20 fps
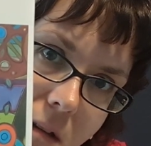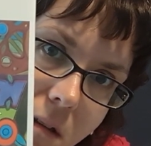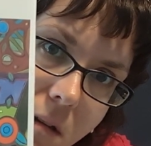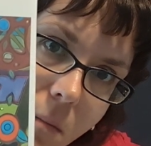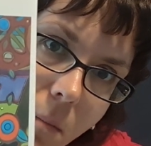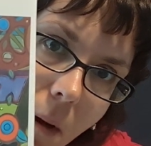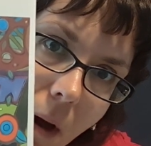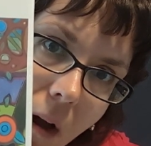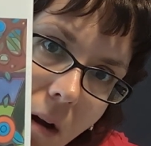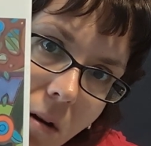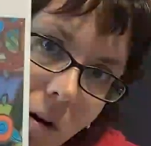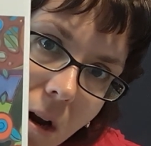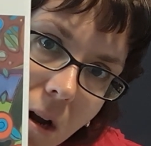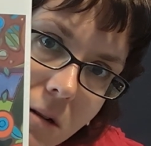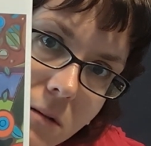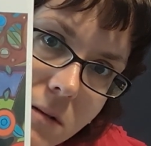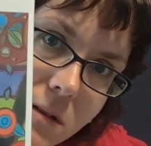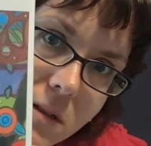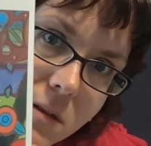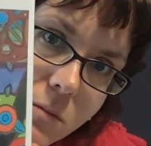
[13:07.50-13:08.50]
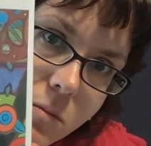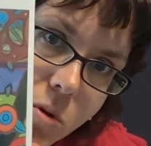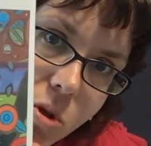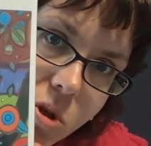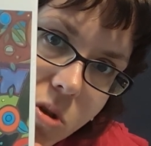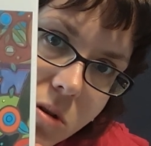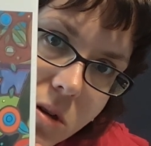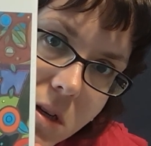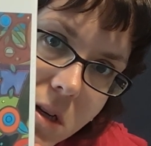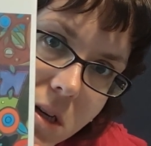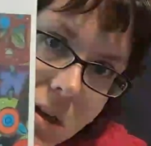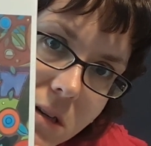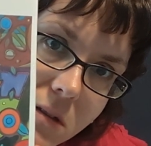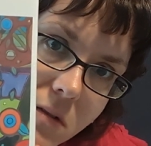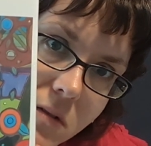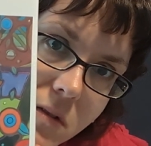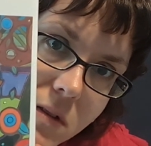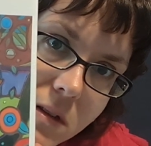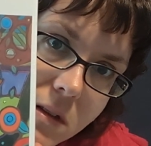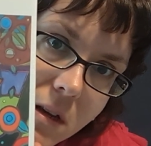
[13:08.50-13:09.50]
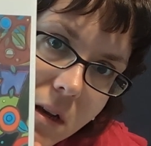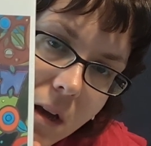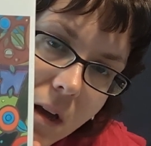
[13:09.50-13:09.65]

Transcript: the background some trees,